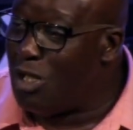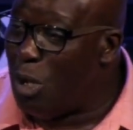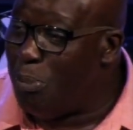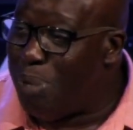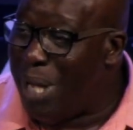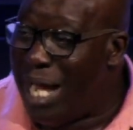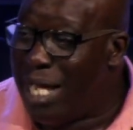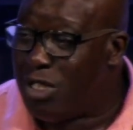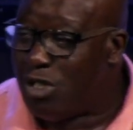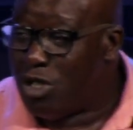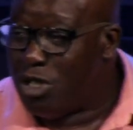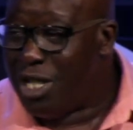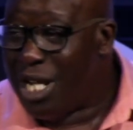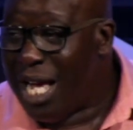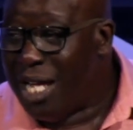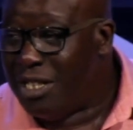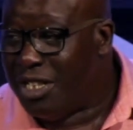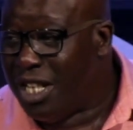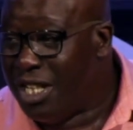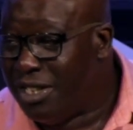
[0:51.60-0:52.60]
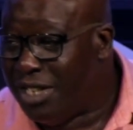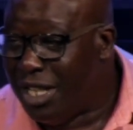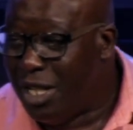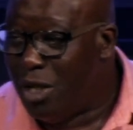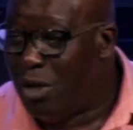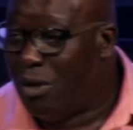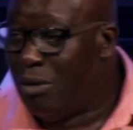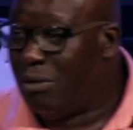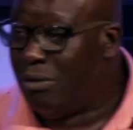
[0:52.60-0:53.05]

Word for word: Pastor John Gentile?